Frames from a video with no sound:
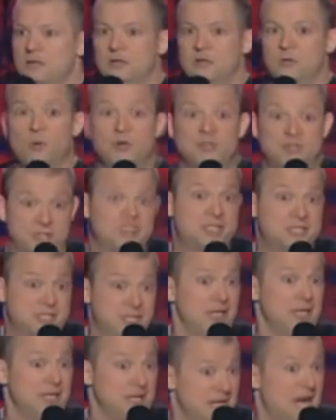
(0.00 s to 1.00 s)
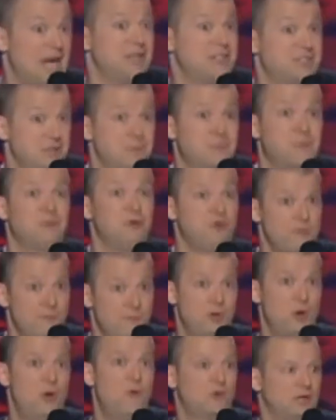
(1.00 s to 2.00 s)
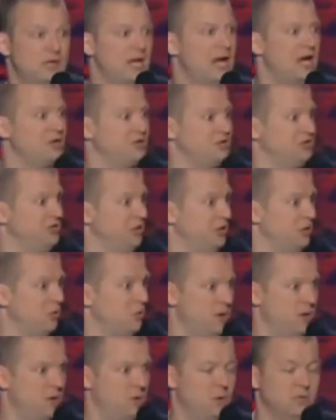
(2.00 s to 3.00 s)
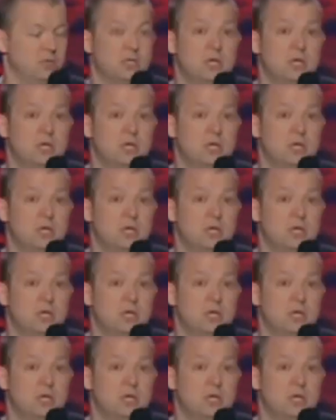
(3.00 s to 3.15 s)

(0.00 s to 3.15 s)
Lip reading: Which is still a nice improvement over last year when it was,